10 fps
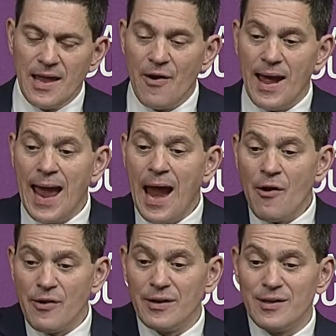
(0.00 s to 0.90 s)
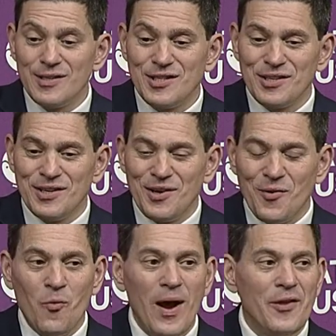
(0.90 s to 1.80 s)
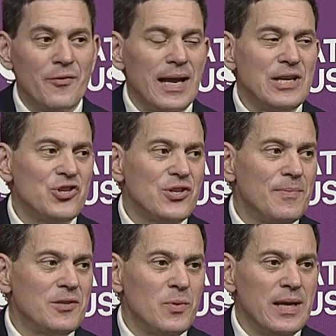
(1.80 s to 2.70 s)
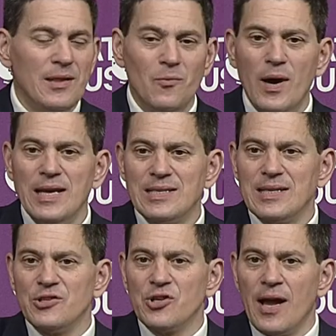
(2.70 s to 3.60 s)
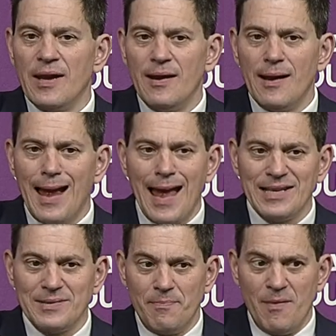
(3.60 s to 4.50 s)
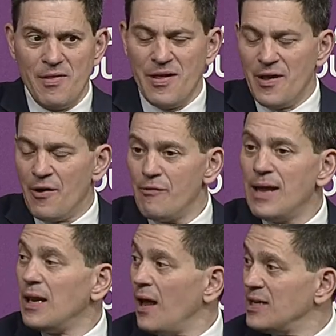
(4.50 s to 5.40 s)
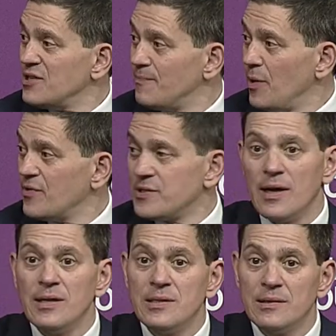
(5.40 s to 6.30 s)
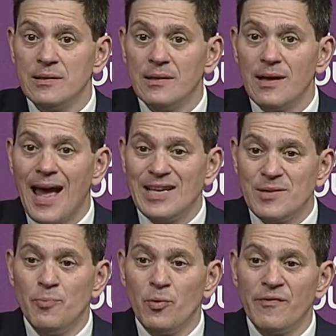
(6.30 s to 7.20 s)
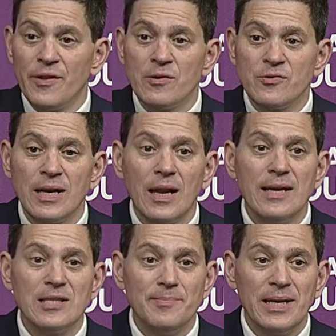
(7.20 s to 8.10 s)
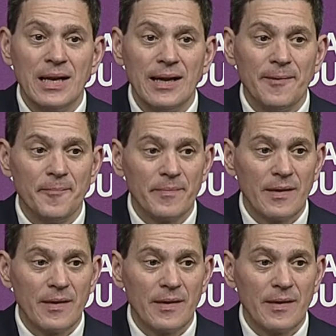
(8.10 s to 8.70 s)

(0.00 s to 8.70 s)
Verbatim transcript: There are areas where the relationship between the West and China has that there are red lines of both sides, and it's important for those red lines to be clear.